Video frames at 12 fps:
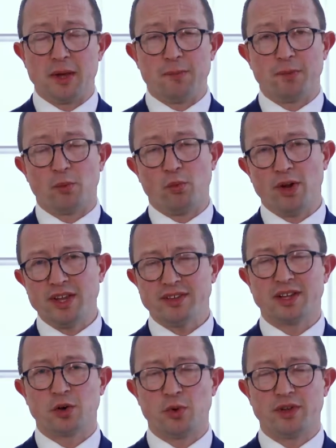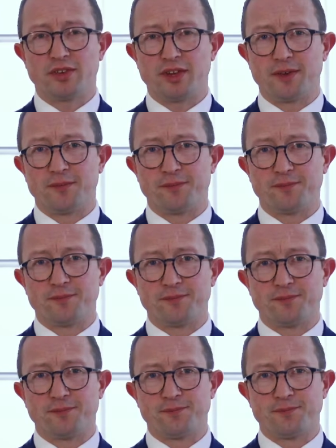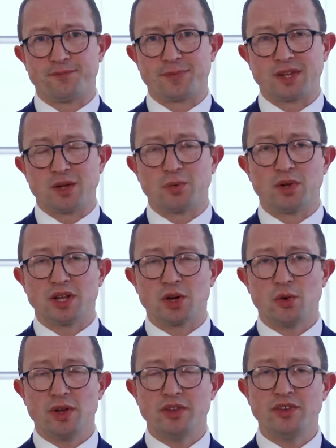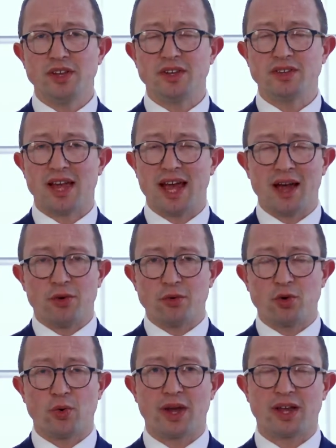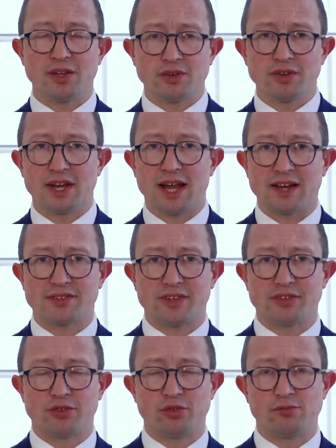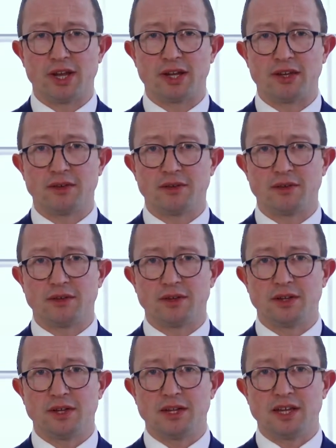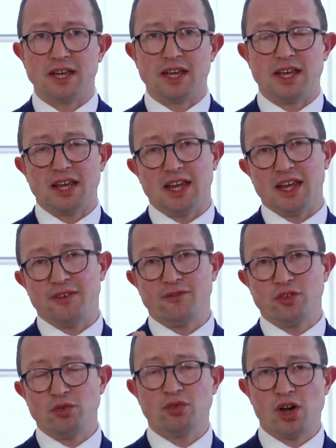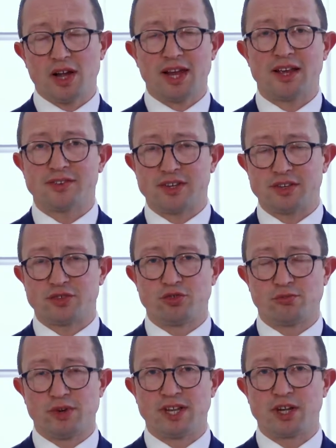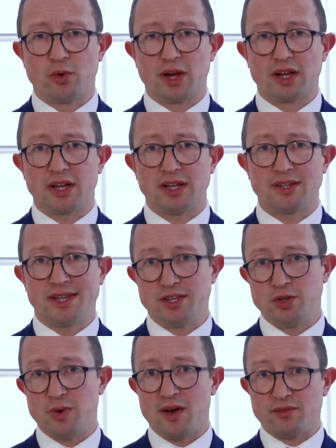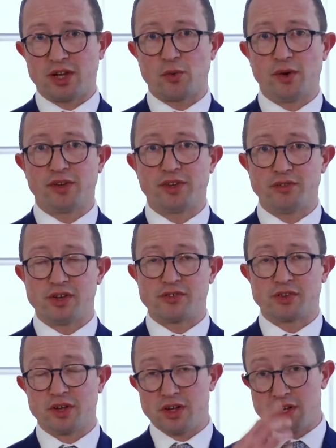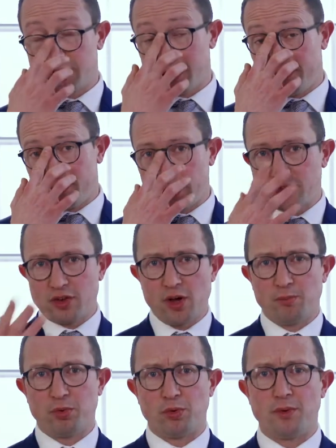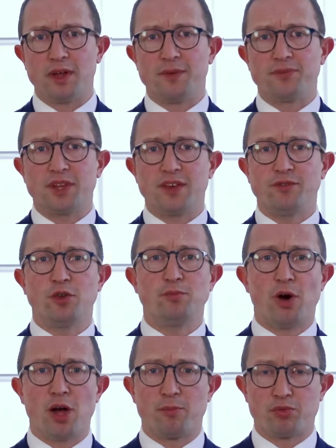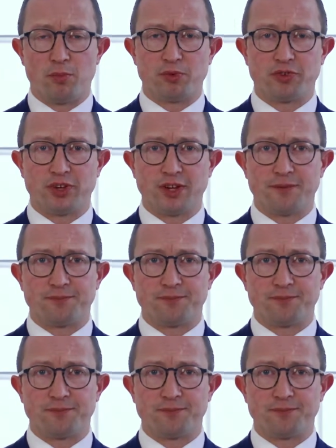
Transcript: But what is liquidity? Well, liquidity is how quickly you can get access to your money. If you can't get access to your money quickly, then you have liquidity risk. So, for example, if you buy a property